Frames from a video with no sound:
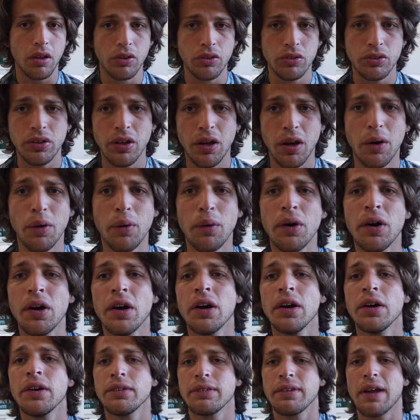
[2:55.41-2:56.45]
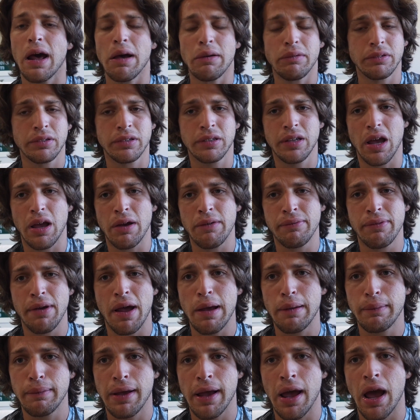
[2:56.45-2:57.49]
So, Travis Scott
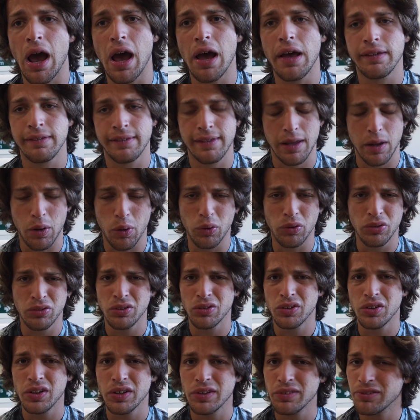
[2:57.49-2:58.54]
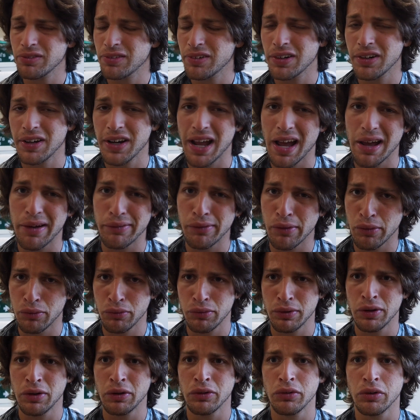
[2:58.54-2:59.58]
Fragment Highs, they also didn't really have a
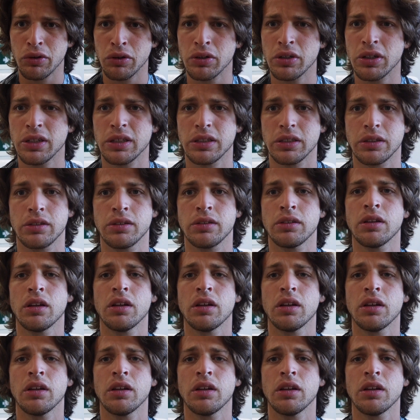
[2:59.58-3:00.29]
real release,